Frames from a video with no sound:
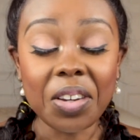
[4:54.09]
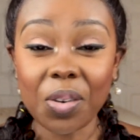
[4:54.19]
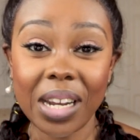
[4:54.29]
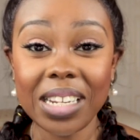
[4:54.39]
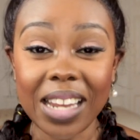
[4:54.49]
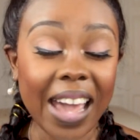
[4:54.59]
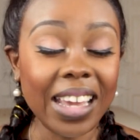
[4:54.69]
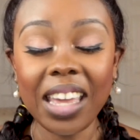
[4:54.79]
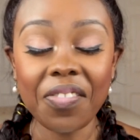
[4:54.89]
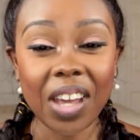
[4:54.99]
great. I
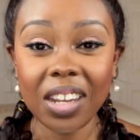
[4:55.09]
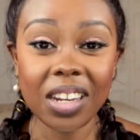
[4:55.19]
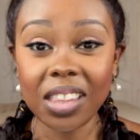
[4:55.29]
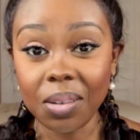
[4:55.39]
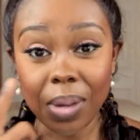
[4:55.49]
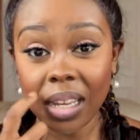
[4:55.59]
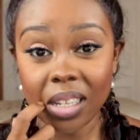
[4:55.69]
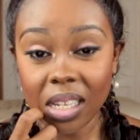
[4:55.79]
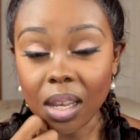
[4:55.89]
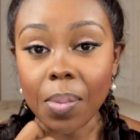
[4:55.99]
can't find anything bad
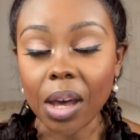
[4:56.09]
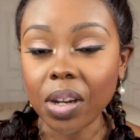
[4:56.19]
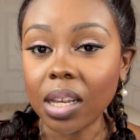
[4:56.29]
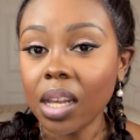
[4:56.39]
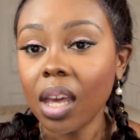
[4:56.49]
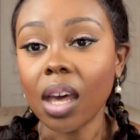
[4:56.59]
to say about it.